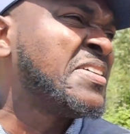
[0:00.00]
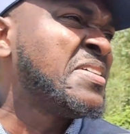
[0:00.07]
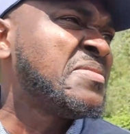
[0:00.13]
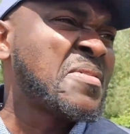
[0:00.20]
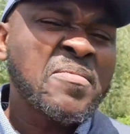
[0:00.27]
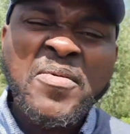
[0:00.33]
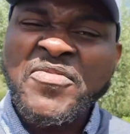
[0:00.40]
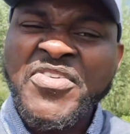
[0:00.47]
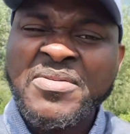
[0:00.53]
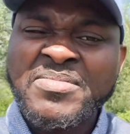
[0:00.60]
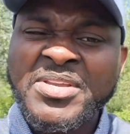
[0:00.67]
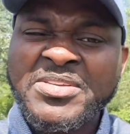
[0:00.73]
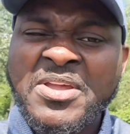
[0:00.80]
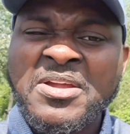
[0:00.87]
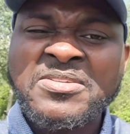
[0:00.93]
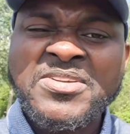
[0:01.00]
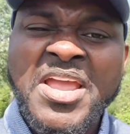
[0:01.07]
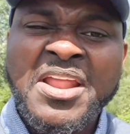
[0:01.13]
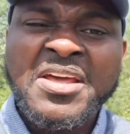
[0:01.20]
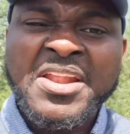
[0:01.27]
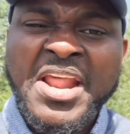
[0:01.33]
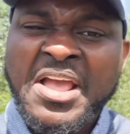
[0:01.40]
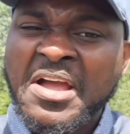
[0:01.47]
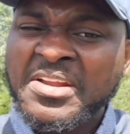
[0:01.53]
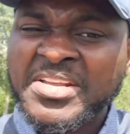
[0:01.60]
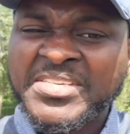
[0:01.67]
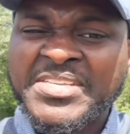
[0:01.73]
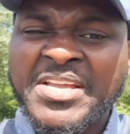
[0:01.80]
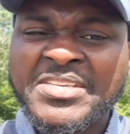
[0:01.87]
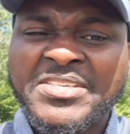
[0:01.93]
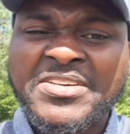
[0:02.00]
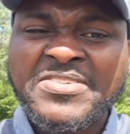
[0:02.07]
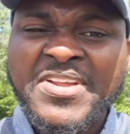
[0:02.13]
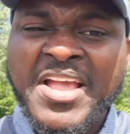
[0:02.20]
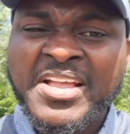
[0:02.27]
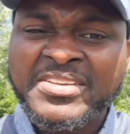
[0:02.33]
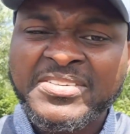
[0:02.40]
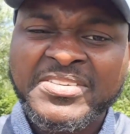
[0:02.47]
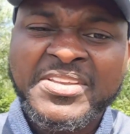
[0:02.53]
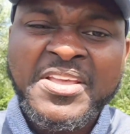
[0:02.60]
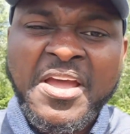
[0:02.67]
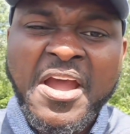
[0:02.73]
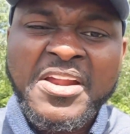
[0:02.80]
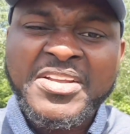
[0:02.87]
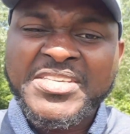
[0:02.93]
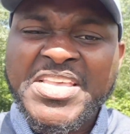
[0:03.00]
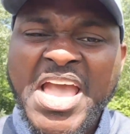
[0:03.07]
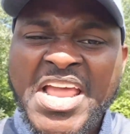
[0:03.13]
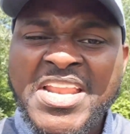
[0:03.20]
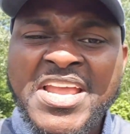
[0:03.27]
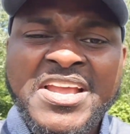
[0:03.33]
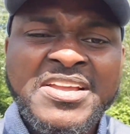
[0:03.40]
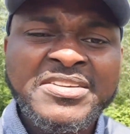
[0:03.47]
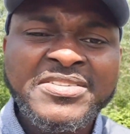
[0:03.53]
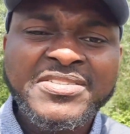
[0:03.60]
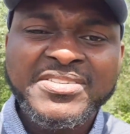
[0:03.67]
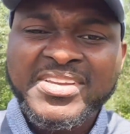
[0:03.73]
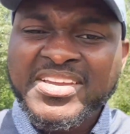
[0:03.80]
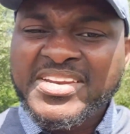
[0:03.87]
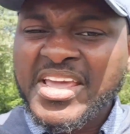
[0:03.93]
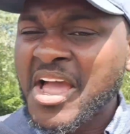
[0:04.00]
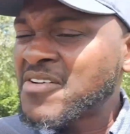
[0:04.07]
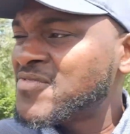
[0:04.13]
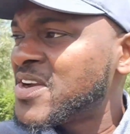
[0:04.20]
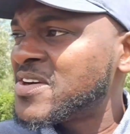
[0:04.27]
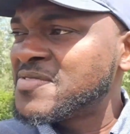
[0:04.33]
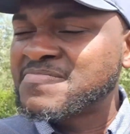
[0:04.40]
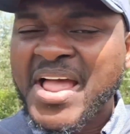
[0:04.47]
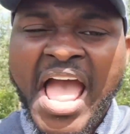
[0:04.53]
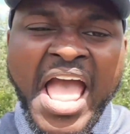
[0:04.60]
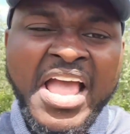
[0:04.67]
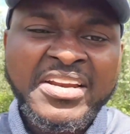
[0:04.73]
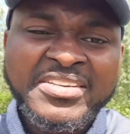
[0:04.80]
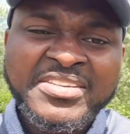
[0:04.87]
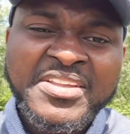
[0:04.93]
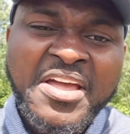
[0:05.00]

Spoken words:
People from this country are not nice. All these Nigerians, all these Ghanaians, they are very bad.